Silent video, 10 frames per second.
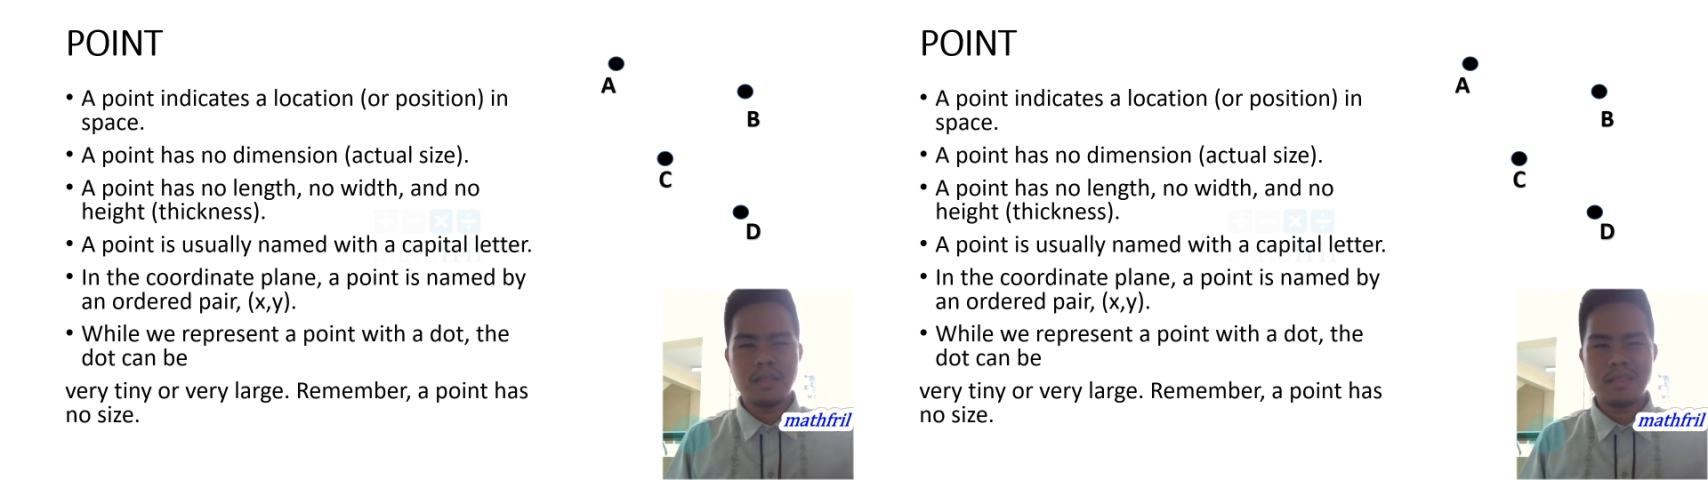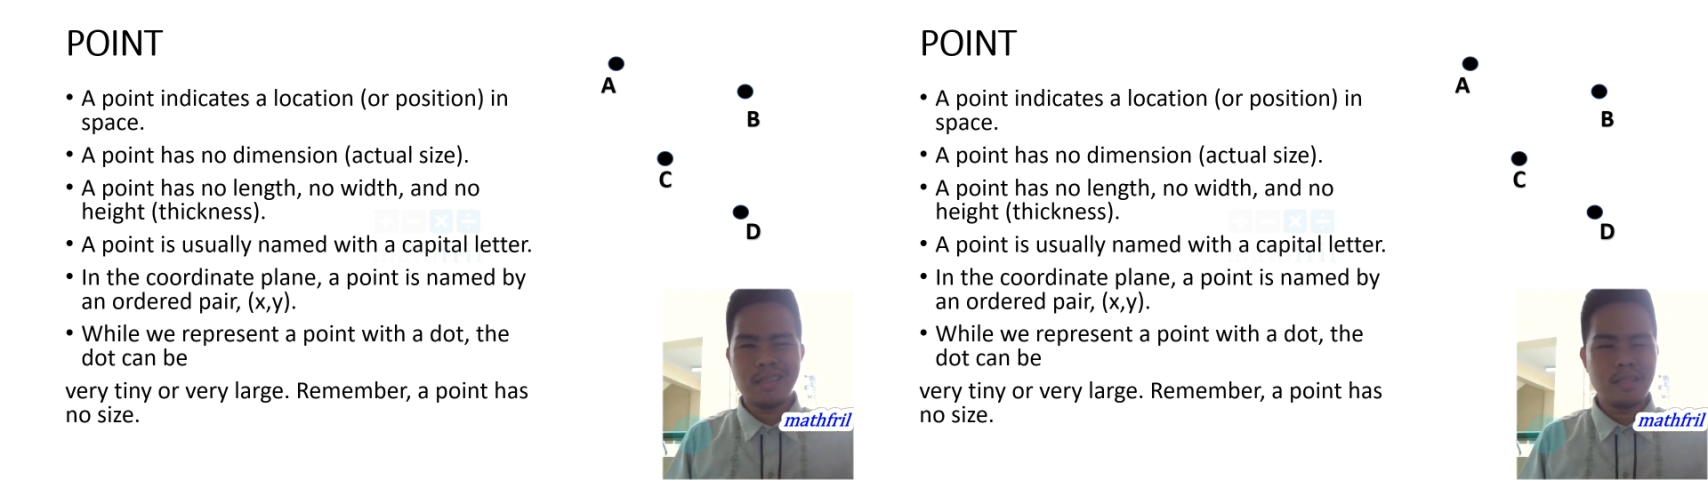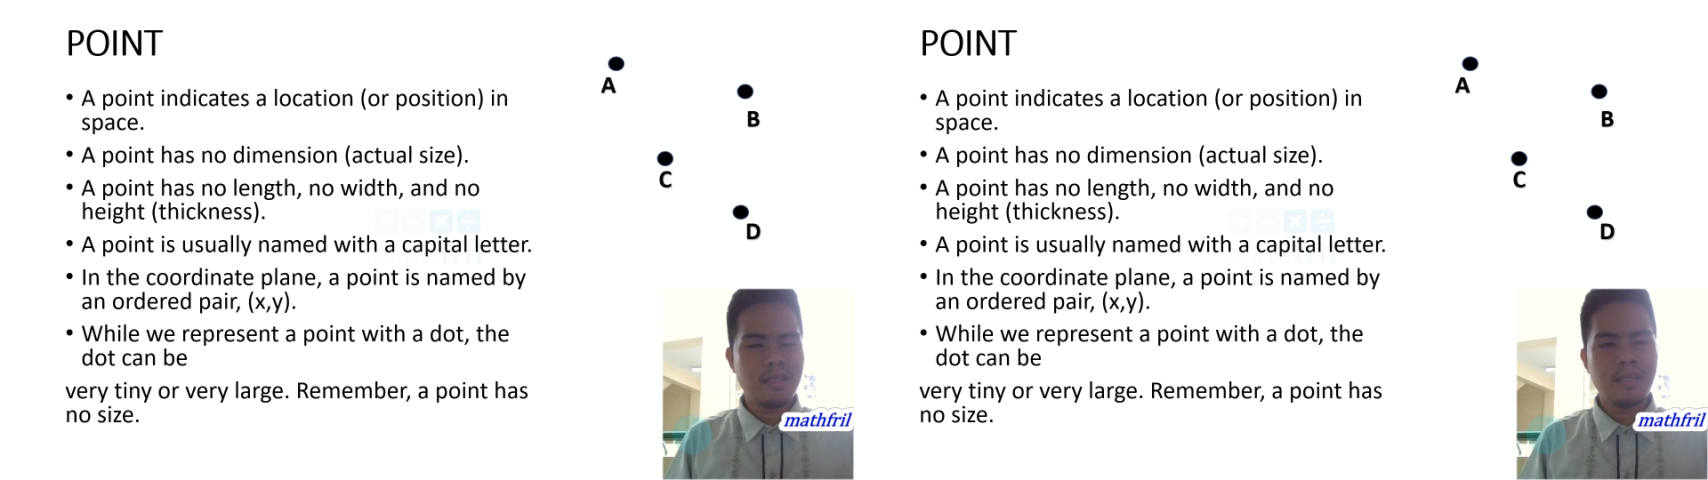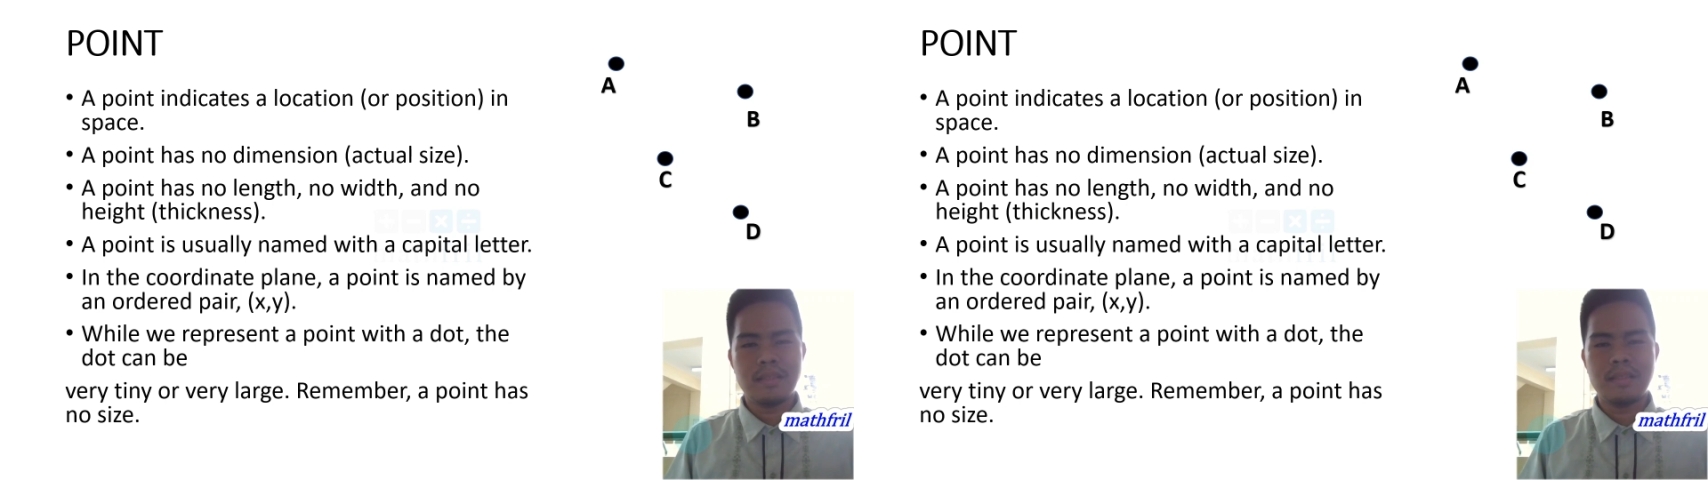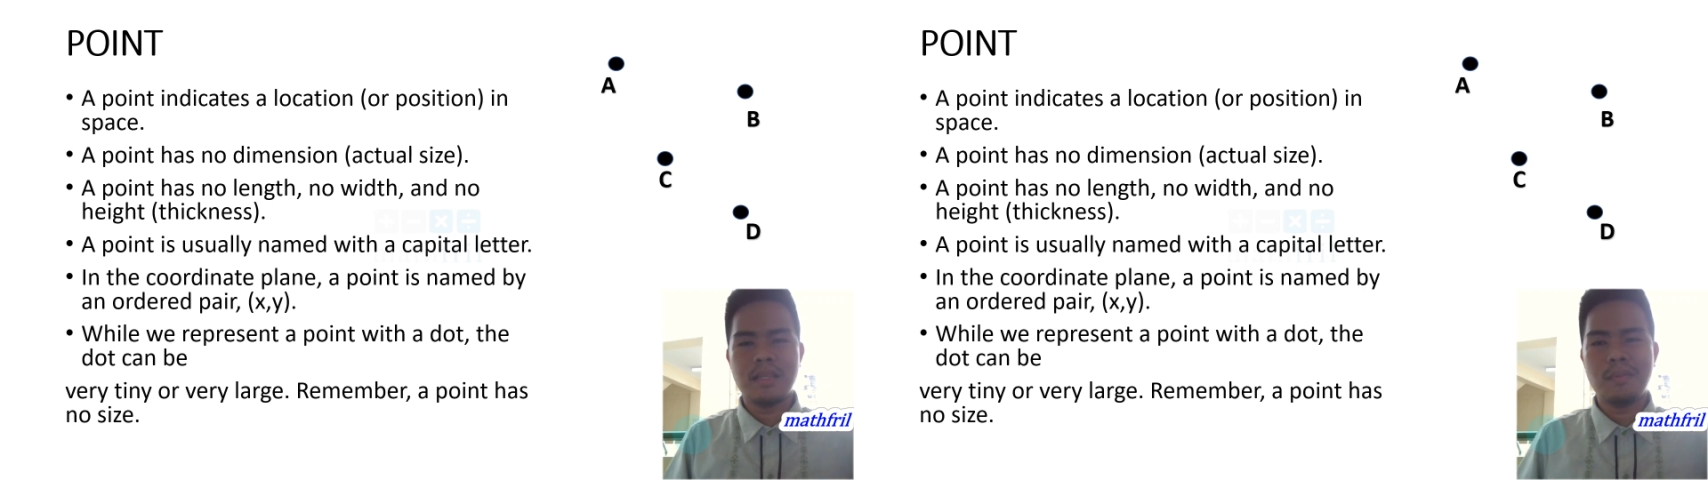
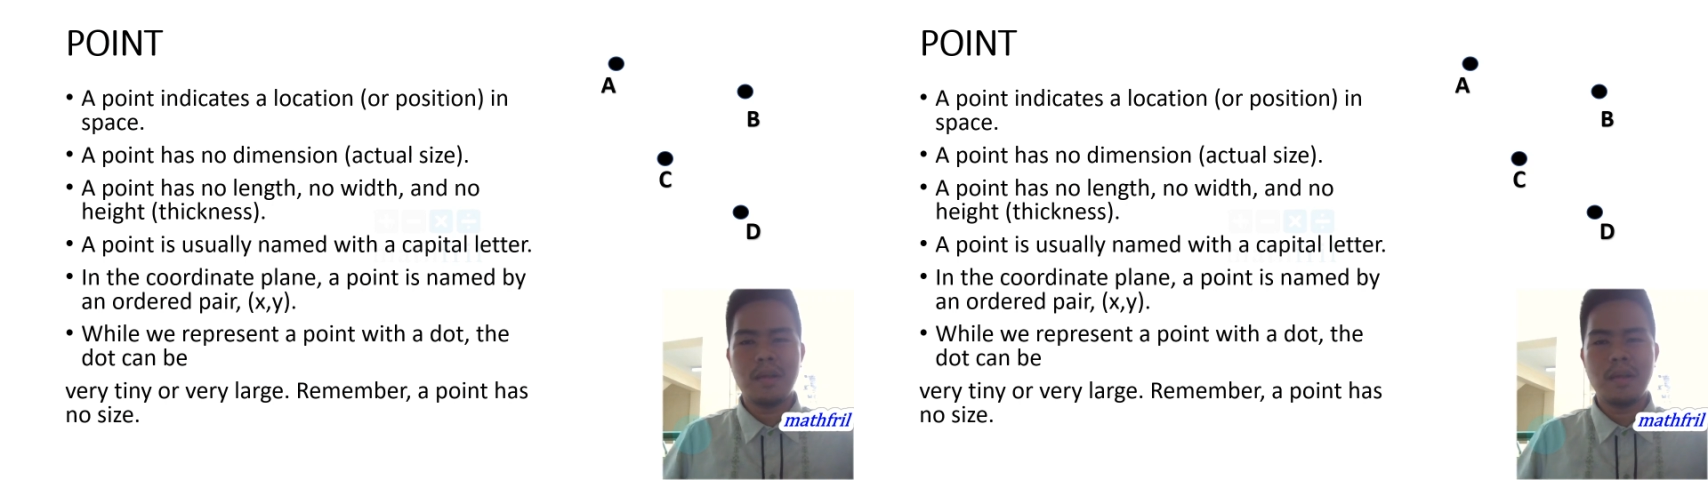suggest na